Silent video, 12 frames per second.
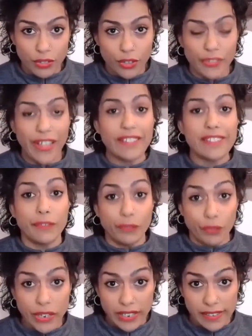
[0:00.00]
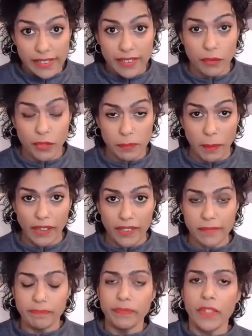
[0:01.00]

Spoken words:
So that's the freeze response.